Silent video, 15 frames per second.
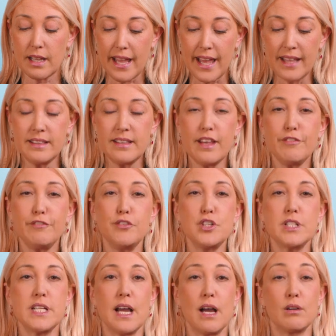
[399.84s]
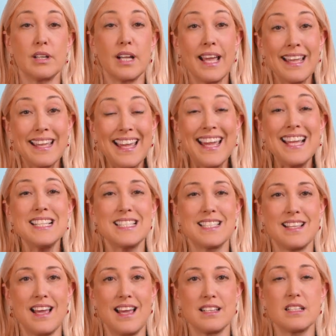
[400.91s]
and their foot down against
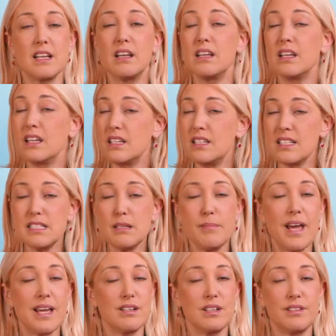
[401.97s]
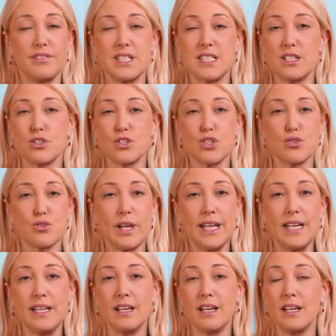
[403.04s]
that. It doesn't matter if it's in
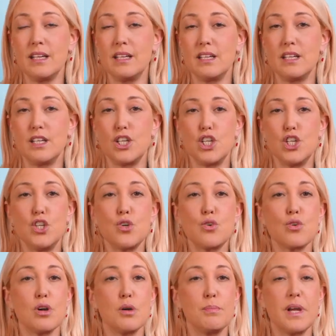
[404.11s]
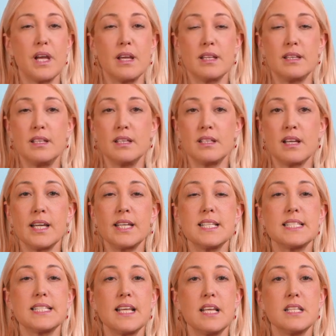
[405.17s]
Australia, Europe, the
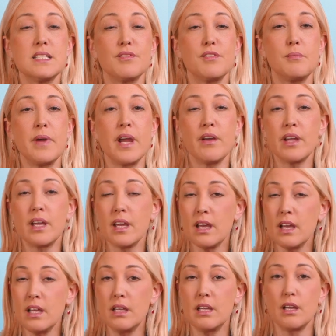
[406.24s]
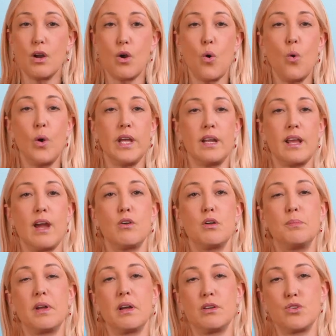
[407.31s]
United States of America, or in
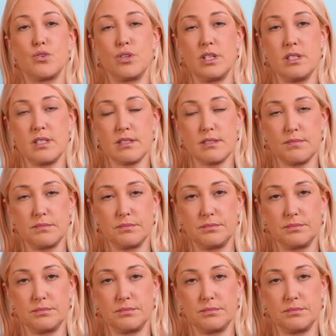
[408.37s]
Arab countries.